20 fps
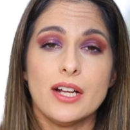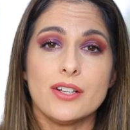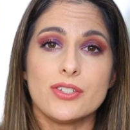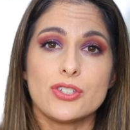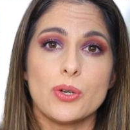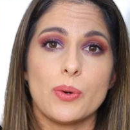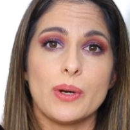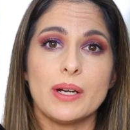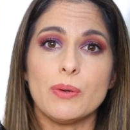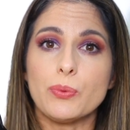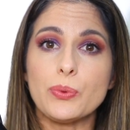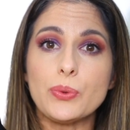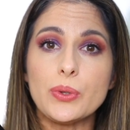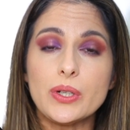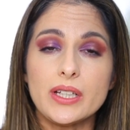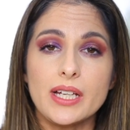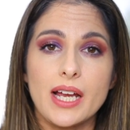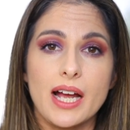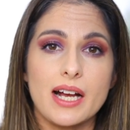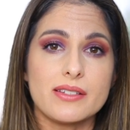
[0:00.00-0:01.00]
So it
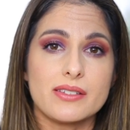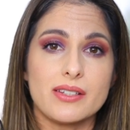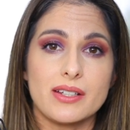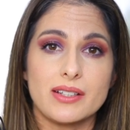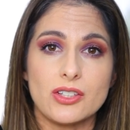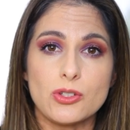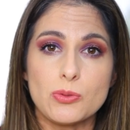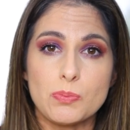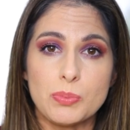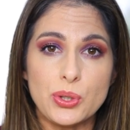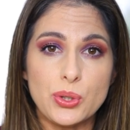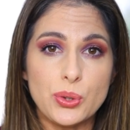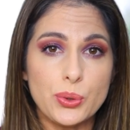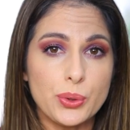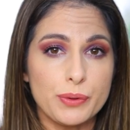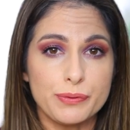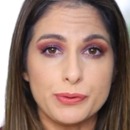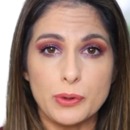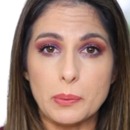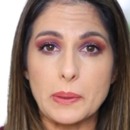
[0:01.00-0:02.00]
really has like this
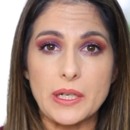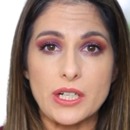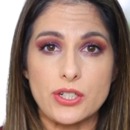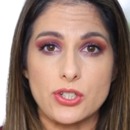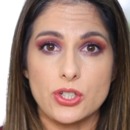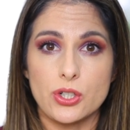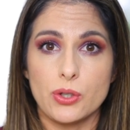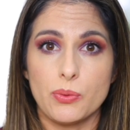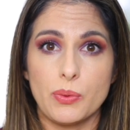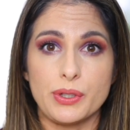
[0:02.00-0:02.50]
beautiful picture